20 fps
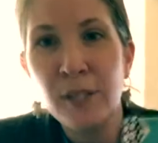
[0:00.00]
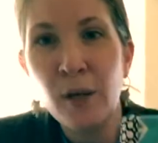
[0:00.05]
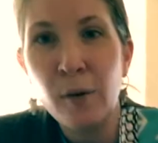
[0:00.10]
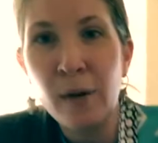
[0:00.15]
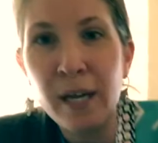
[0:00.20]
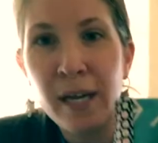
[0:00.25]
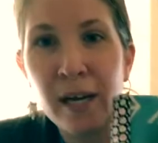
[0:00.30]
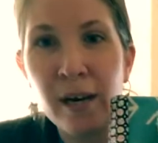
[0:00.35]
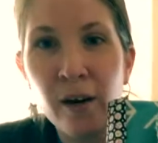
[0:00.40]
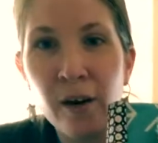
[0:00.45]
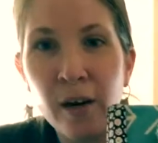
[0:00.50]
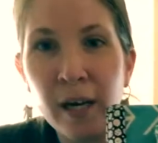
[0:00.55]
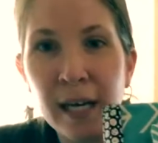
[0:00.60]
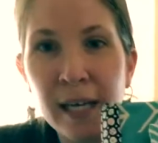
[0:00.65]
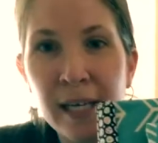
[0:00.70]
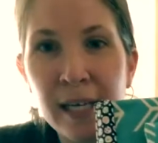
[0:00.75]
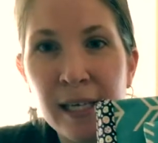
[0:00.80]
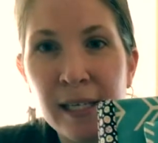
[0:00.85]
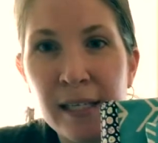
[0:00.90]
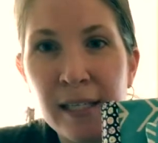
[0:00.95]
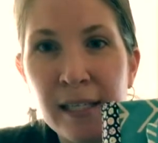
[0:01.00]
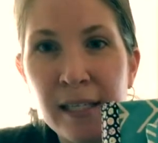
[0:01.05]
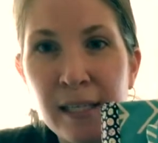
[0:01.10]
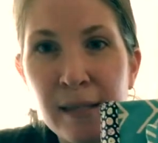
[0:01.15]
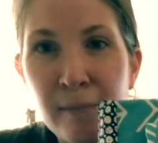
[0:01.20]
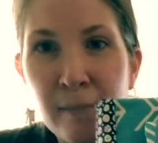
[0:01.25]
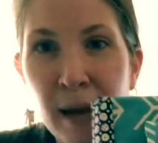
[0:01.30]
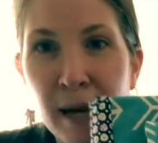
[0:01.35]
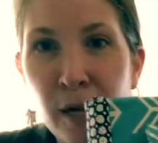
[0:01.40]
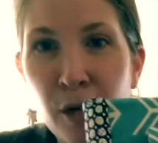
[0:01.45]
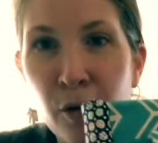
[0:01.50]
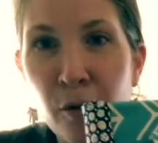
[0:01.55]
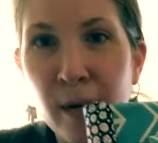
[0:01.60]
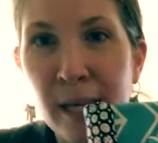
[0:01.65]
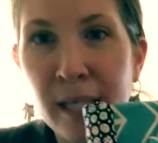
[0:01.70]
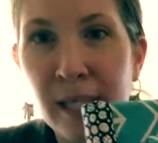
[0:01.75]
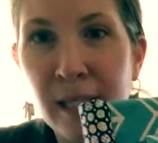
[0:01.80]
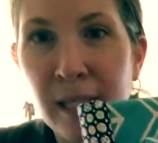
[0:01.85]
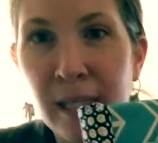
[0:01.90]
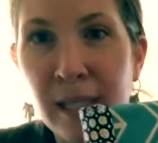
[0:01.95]
So here is my
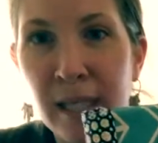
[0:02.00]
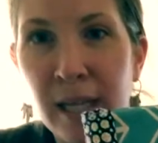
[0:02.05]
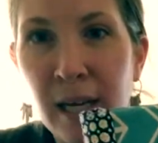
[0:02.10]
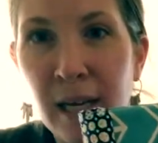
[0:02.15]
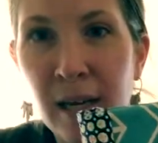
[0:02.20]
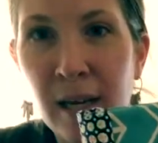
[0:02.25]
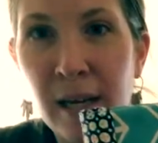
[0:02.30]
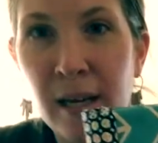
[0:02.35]
newest